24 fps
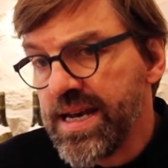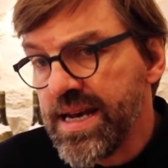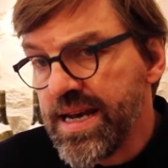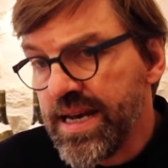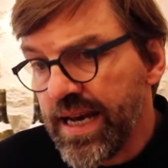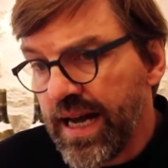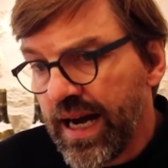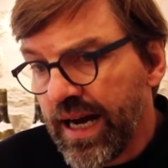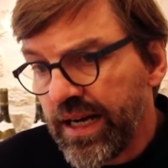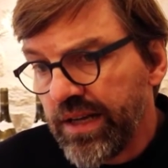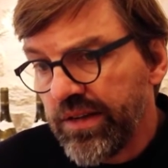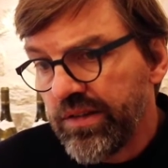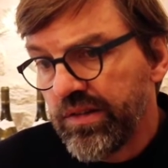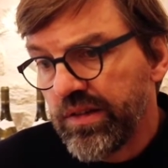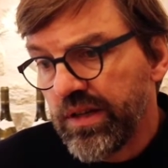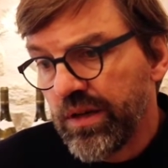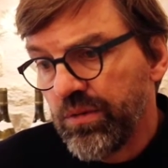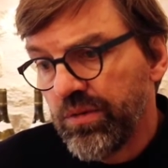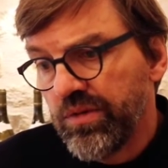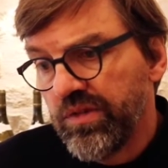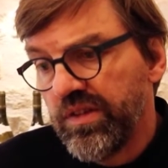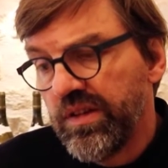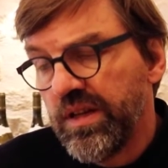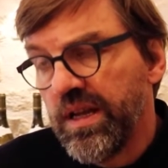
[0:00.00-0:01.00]
nice, I
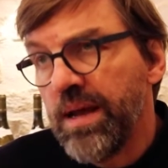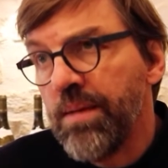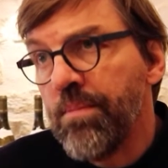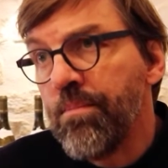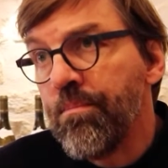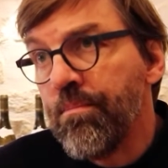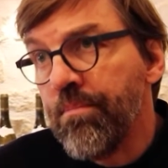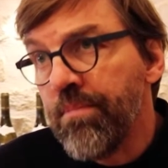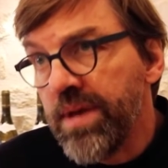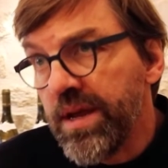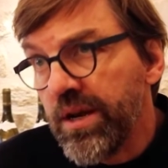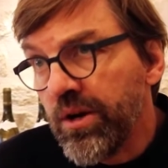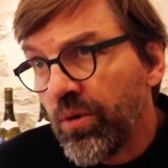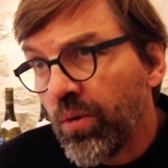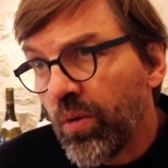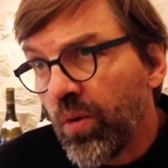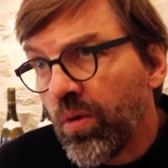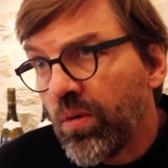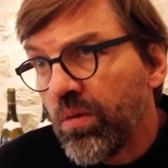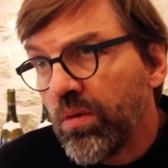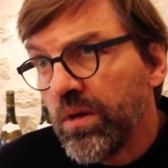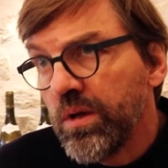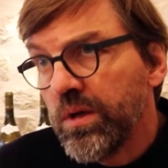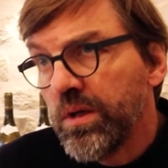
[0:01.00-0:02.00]
would say,
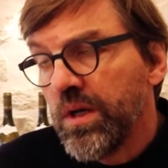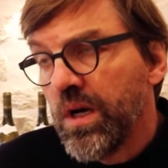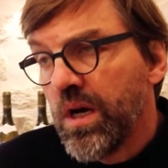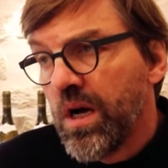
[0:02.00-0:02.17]
mineral,